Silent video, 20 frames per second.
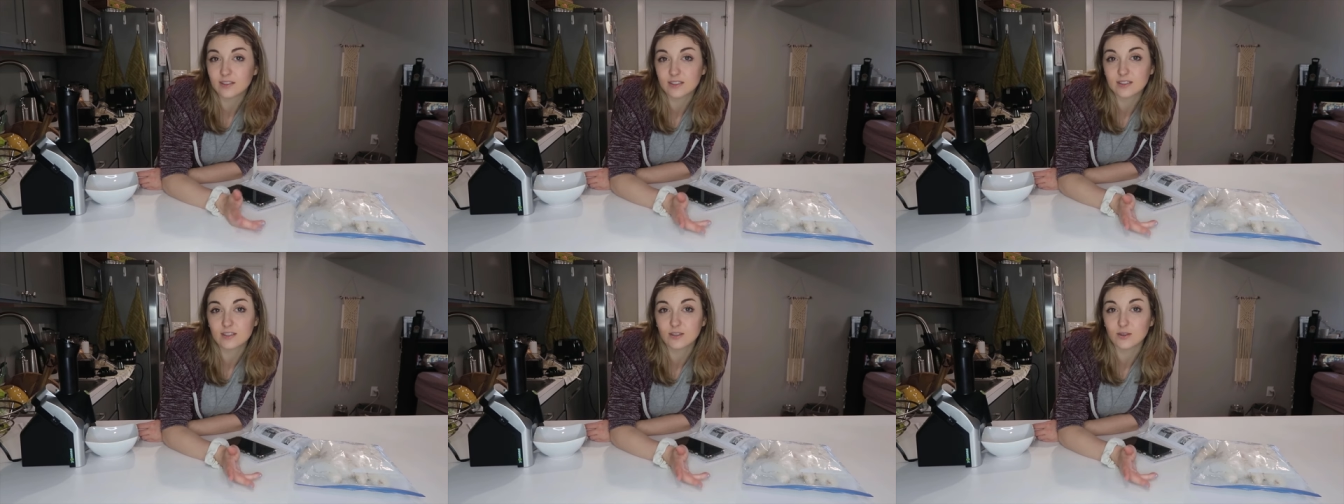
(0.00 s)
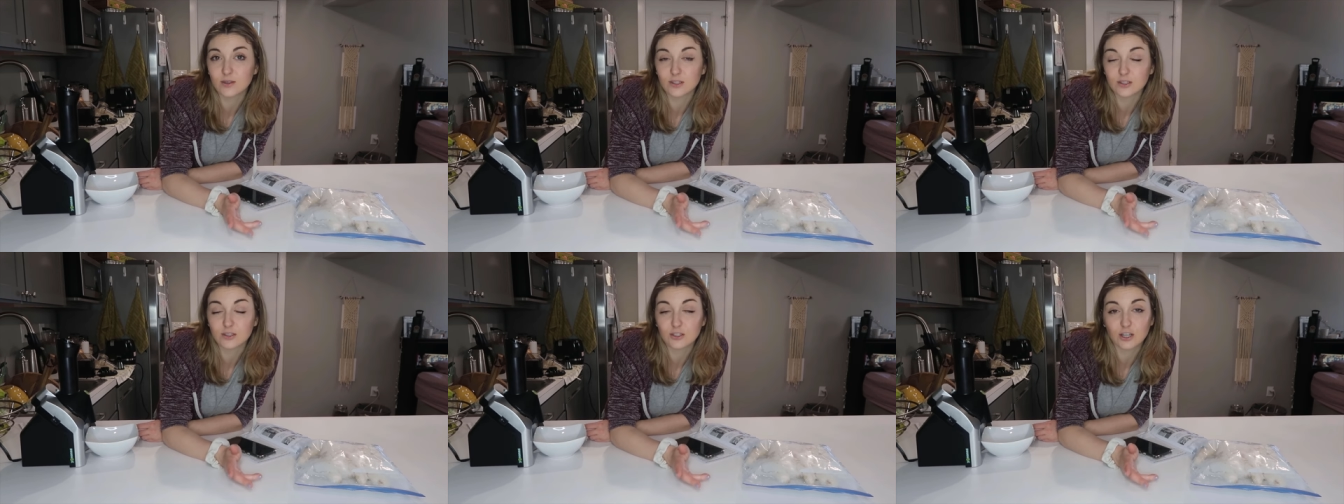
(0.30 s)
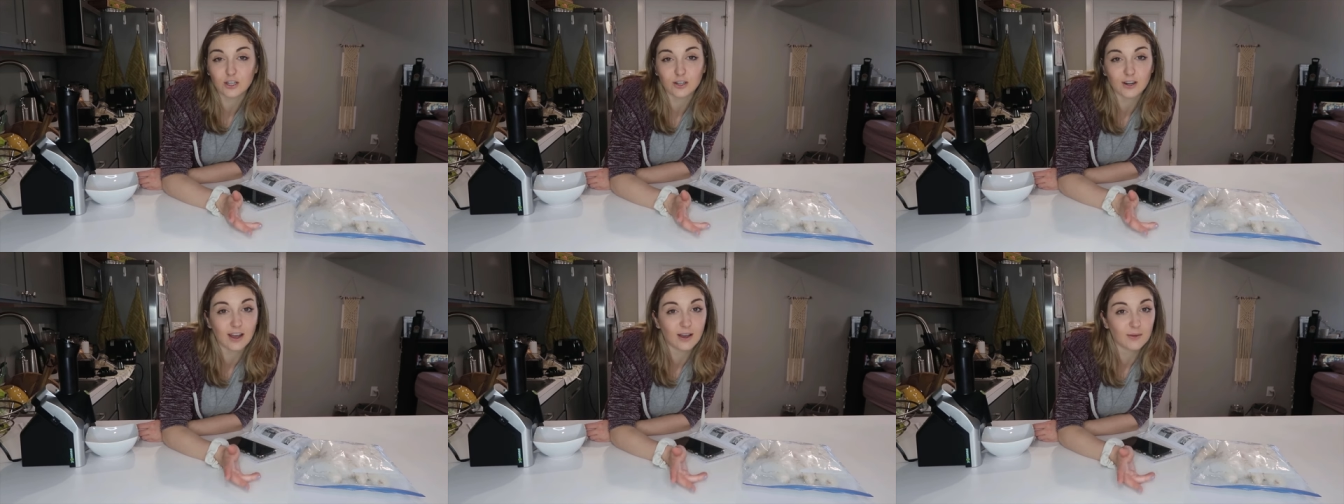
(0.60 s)
this is going to
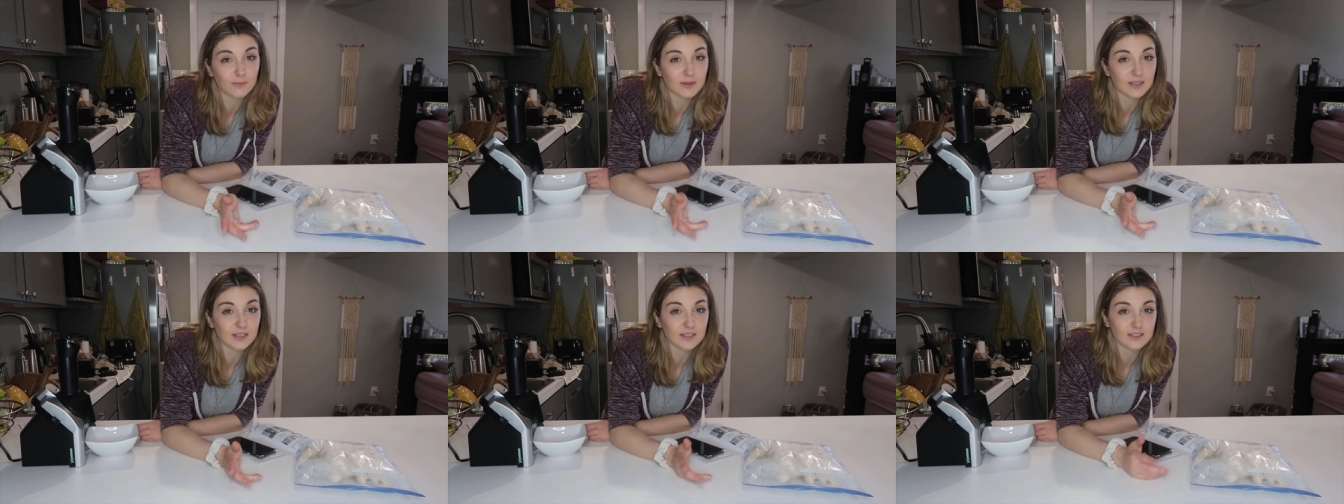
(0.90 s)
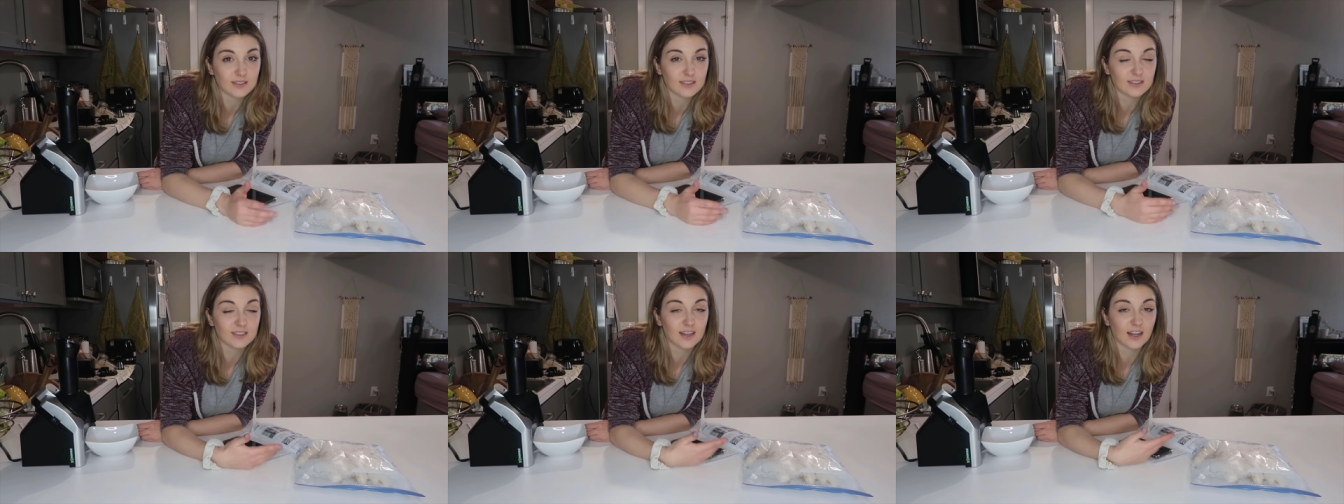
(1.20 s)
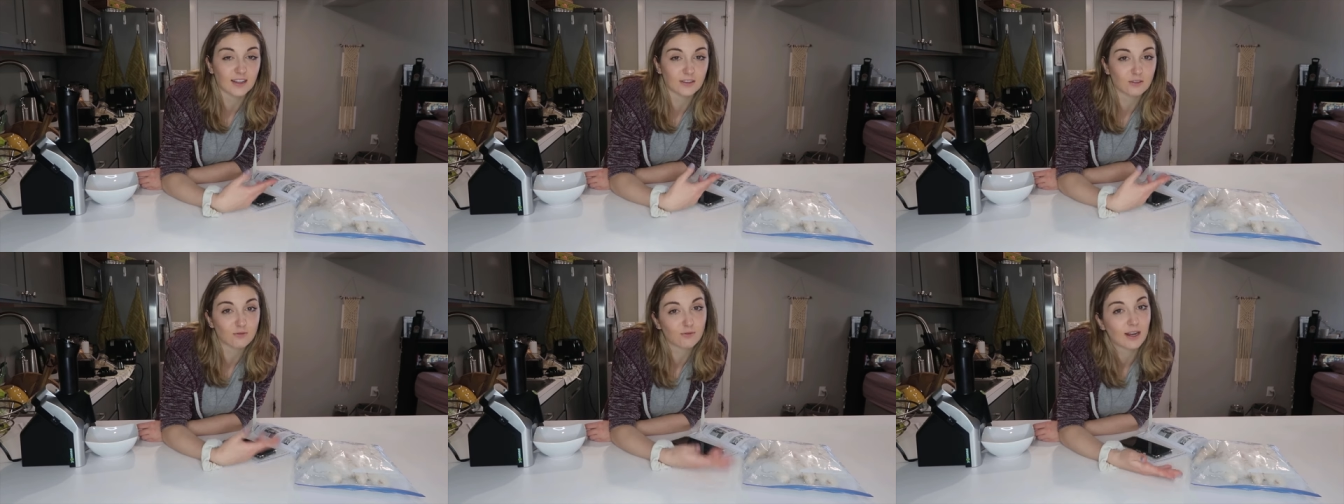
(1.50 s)
turn out because it's
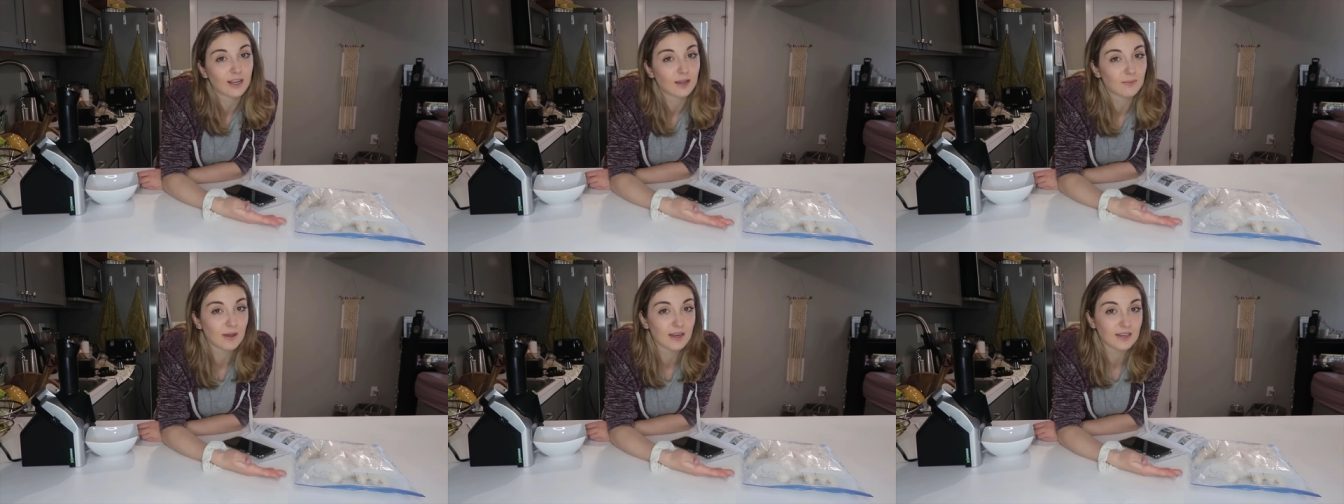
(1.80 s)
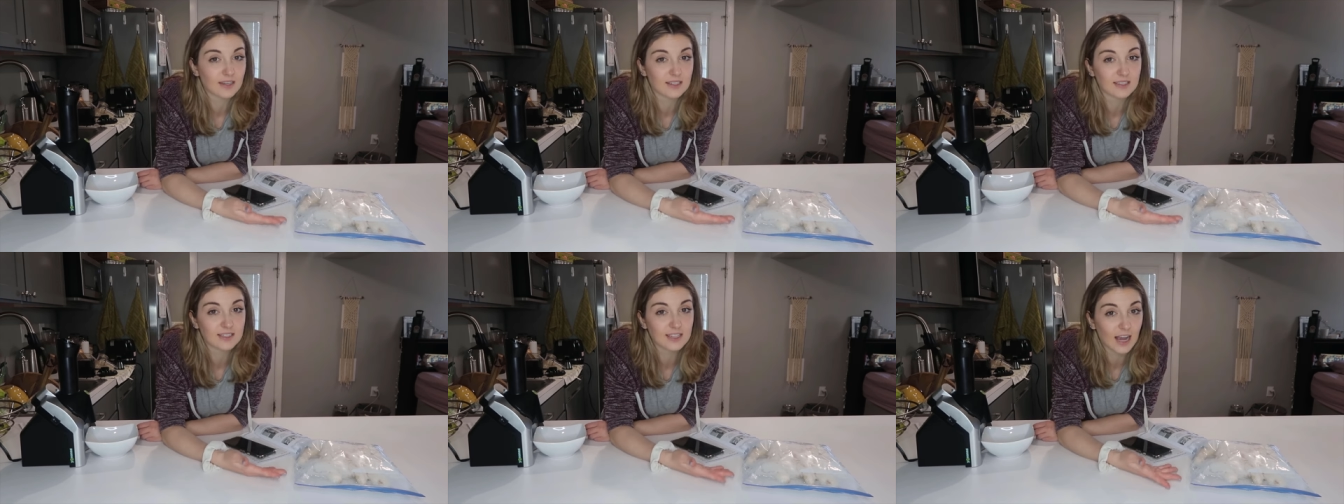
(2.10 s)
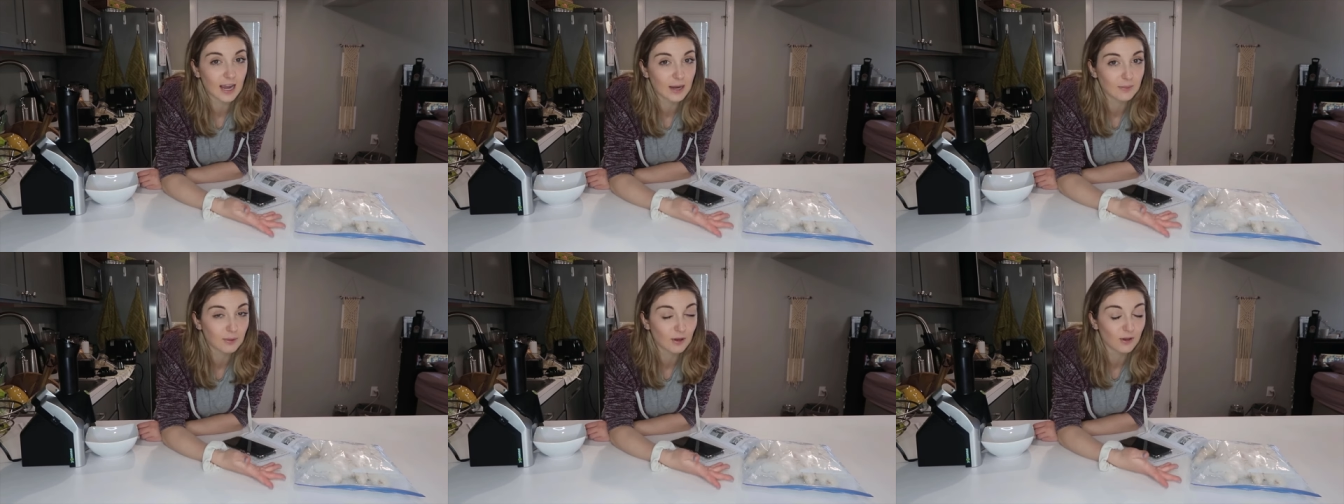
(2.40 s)
not the recommended
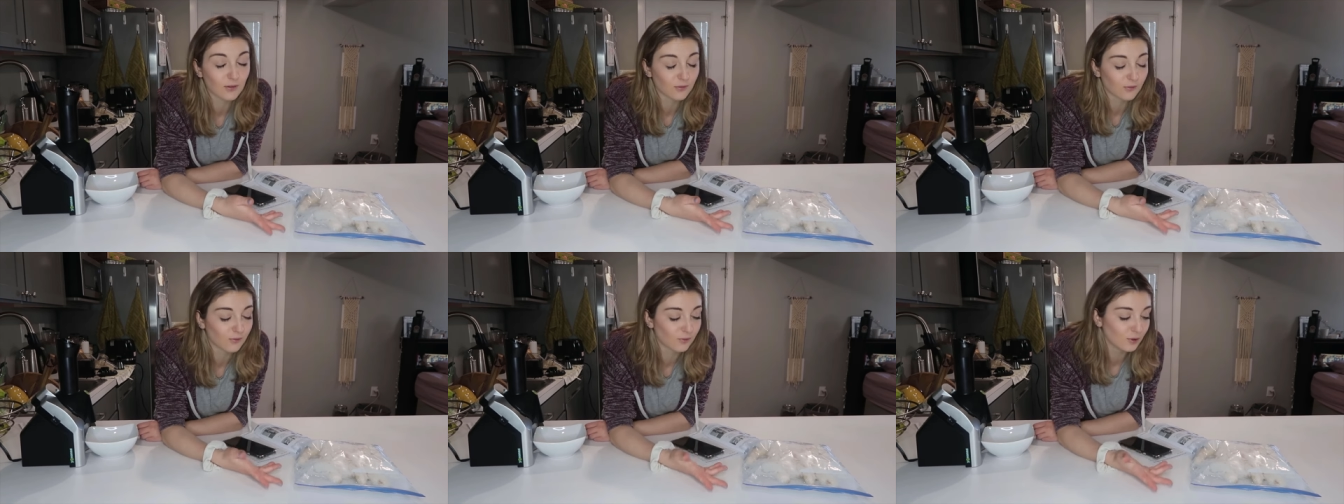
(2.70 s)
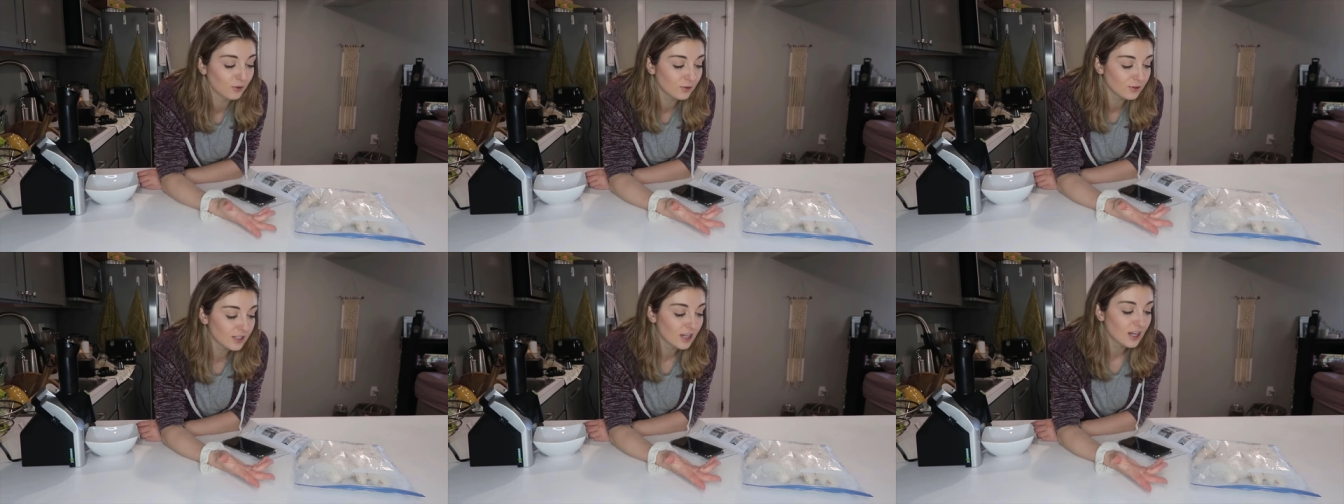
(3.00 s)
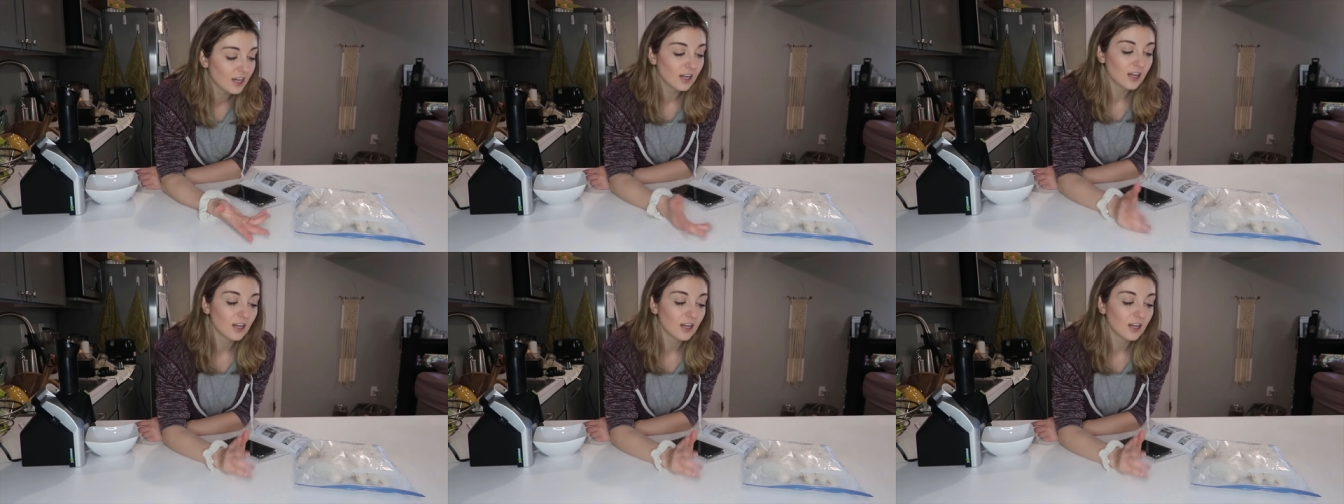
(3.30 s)
type of fruit.